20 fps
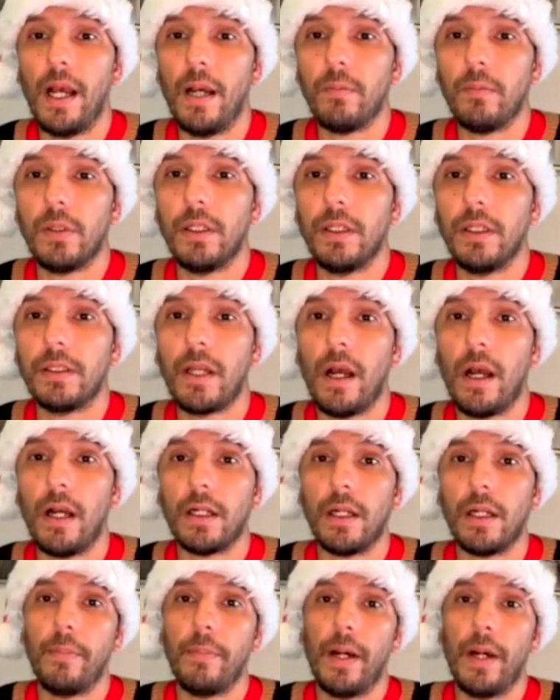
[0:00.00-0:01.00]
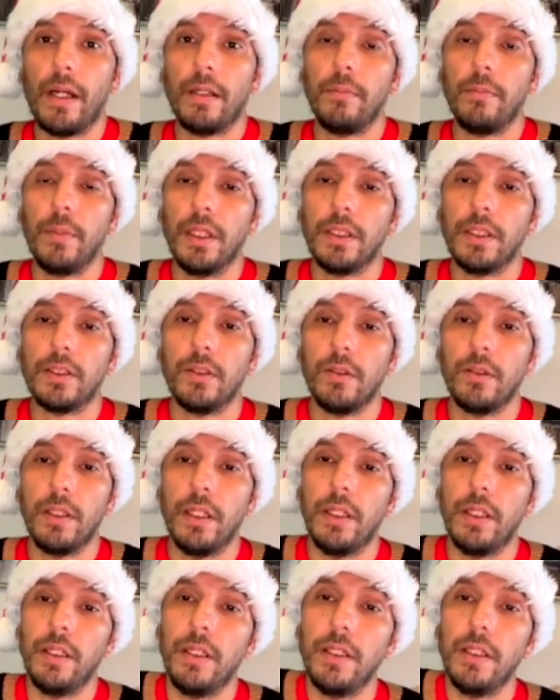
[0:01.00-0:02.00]
I'm going to talk about a muscle
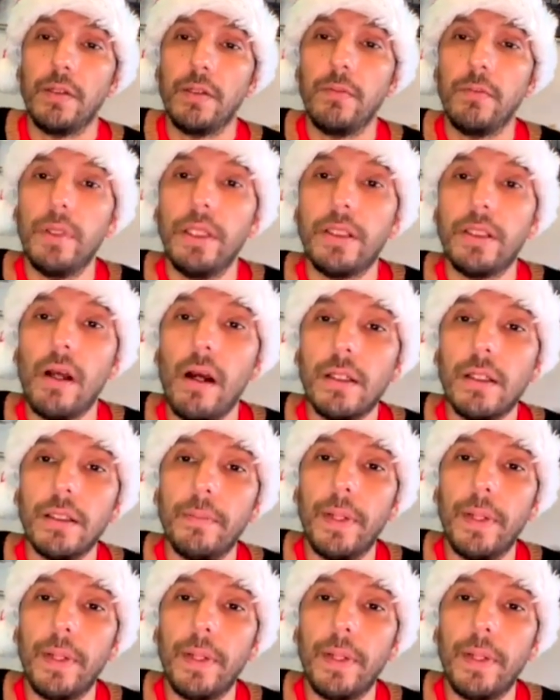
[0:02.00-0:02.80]
that isn't really talked